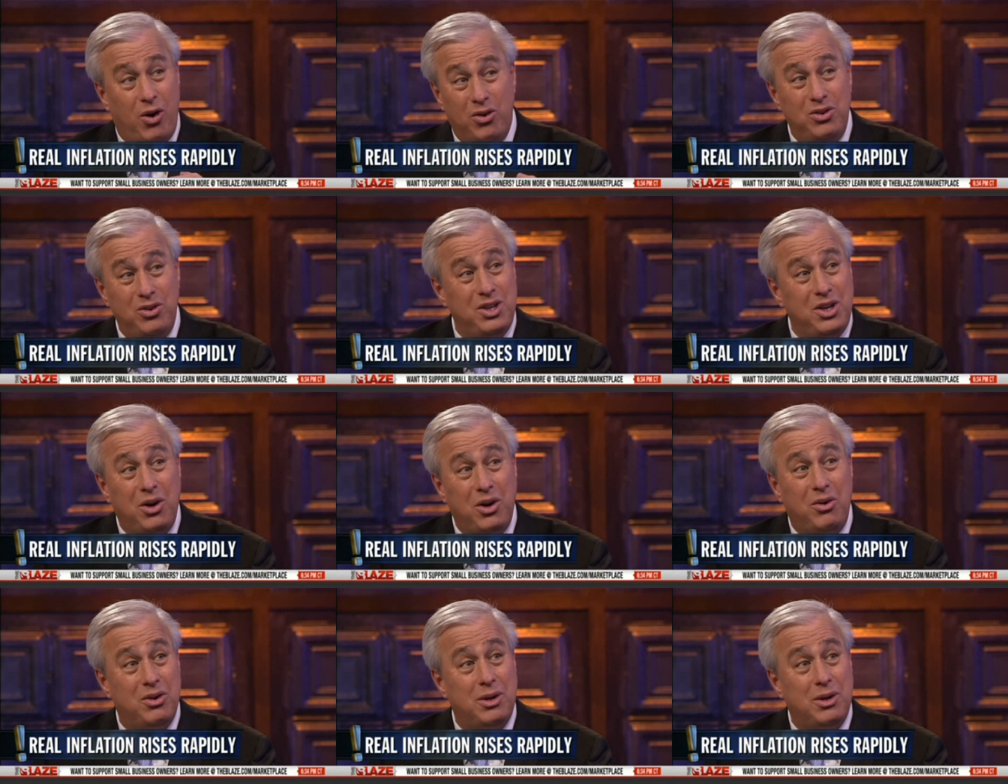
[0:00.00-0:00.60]

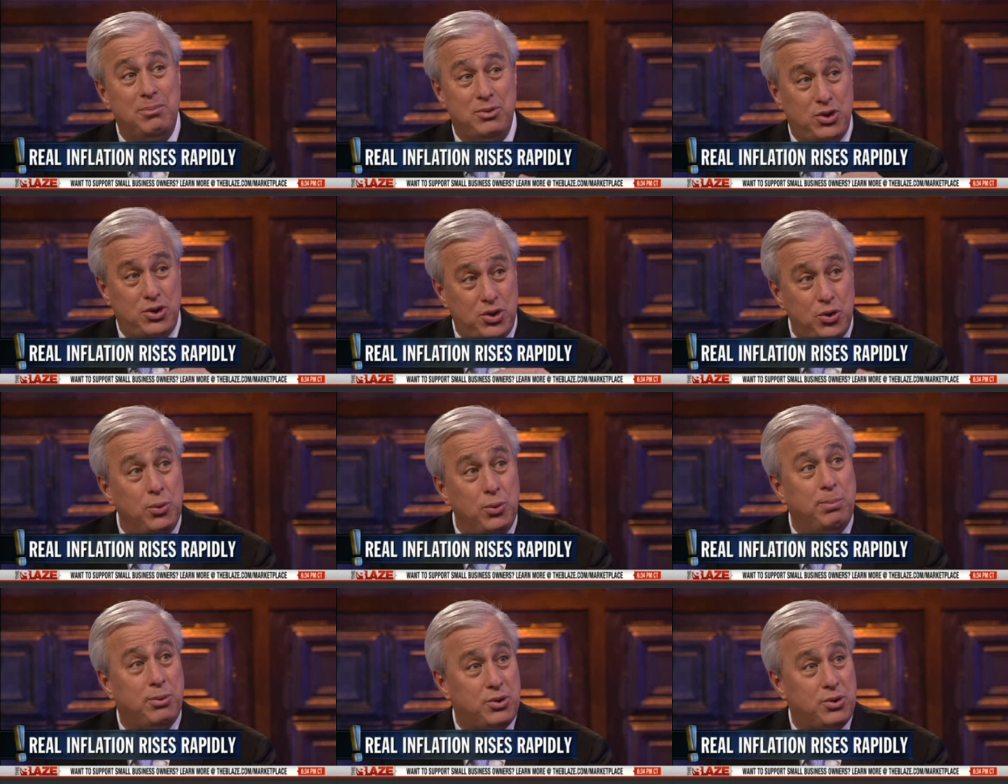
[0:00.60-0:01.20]
only gone up
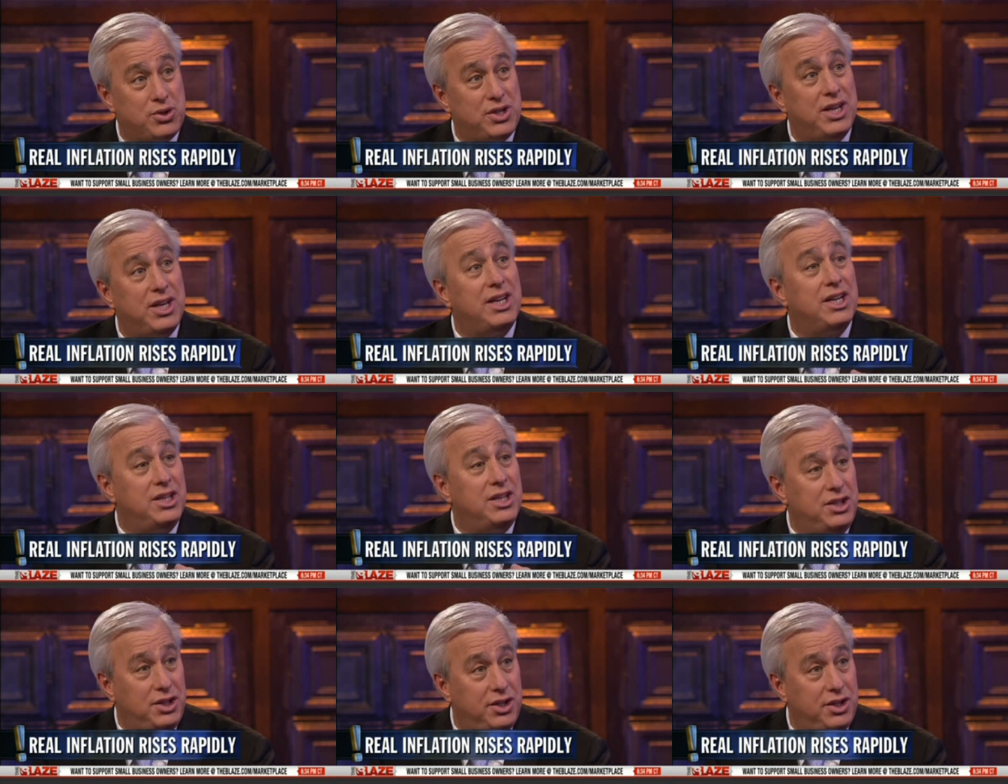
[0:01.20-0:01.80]

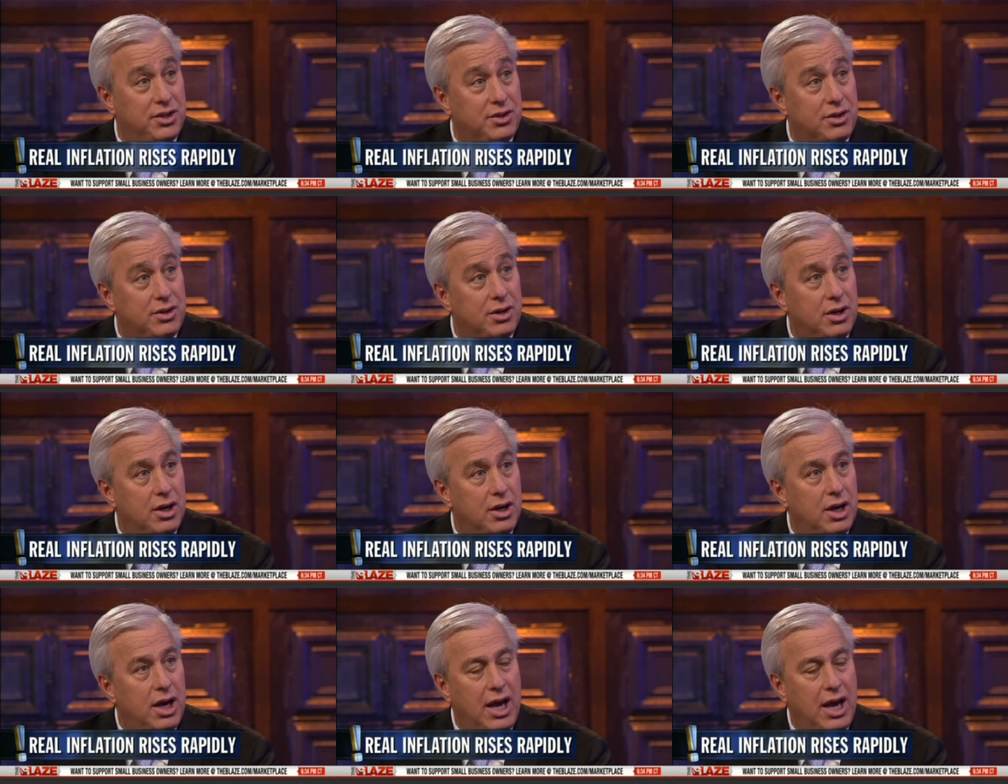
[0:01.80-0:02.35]
2% a year?